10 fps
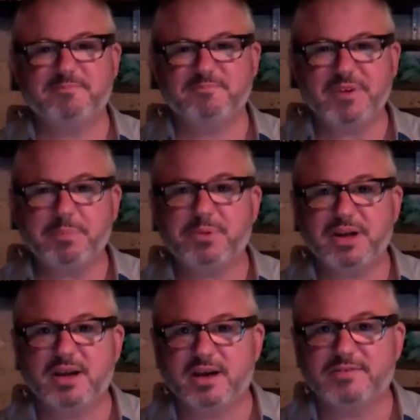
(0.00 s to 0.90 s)
feel pretty
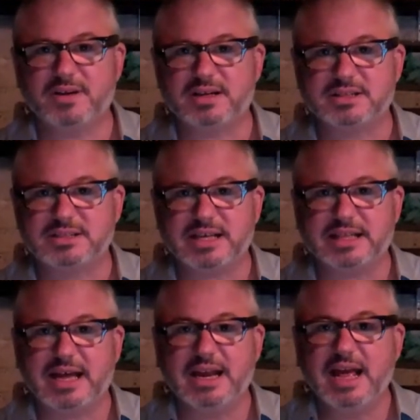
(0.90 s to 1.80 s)
confident in saying
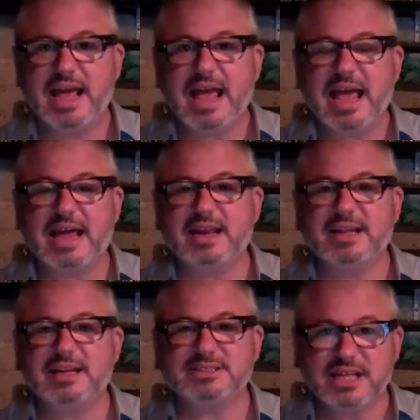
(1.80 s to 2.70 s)
that. And
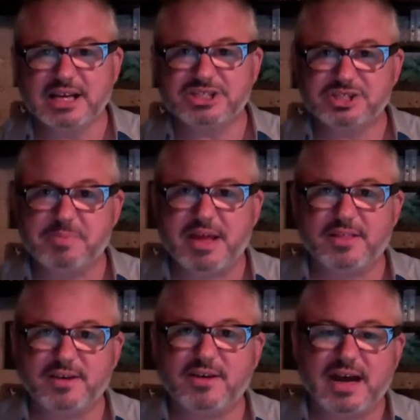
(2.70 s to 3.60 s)
it's not just me.
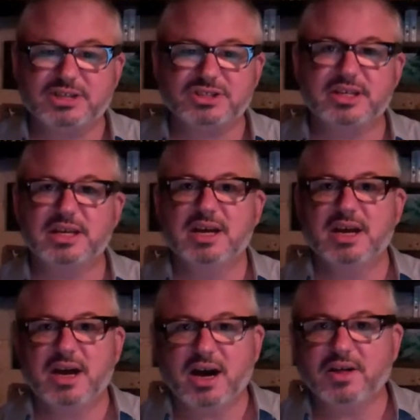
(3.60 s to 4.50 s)
There are actually
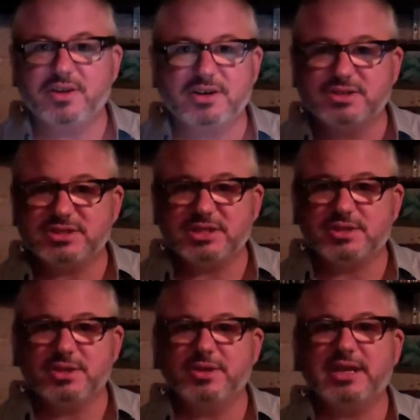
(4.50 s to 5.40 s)
others,
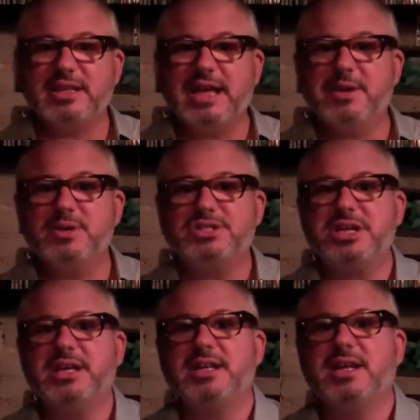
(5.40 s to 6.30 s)
including language
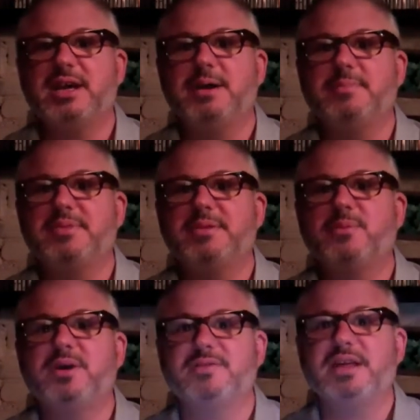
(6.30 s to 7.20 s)
in
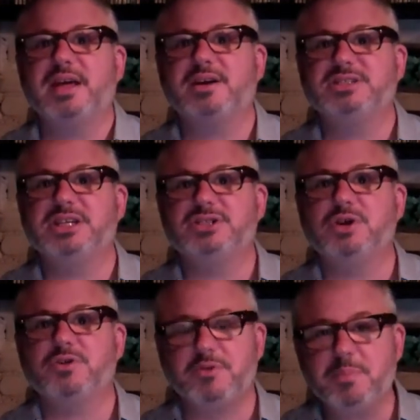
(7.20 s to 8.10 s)
one of the NRC's
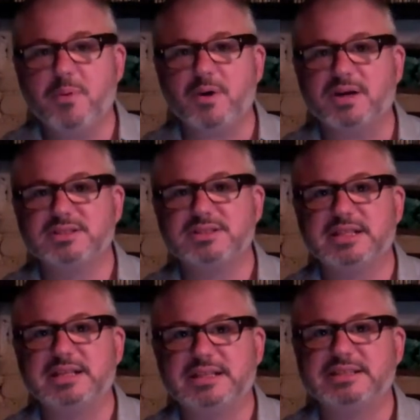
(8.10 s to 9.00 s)
own reports
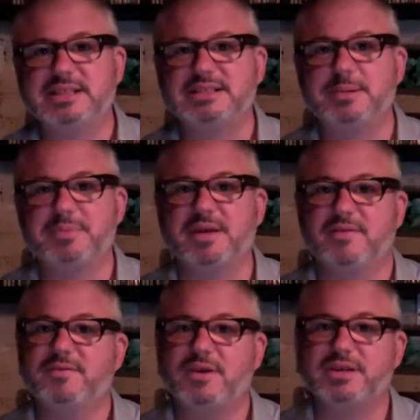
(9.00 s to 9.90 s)
that says something
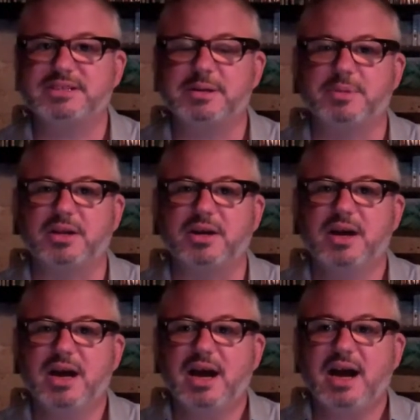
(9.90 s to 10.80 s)
very similar.
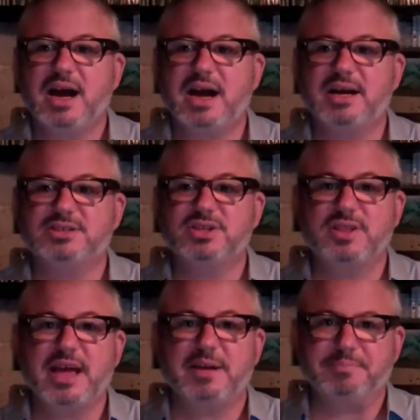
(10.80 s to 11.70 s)
So
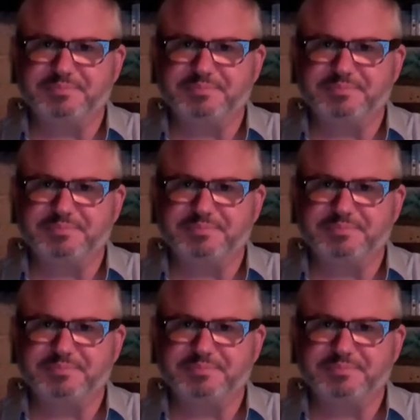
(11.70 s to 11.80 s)
that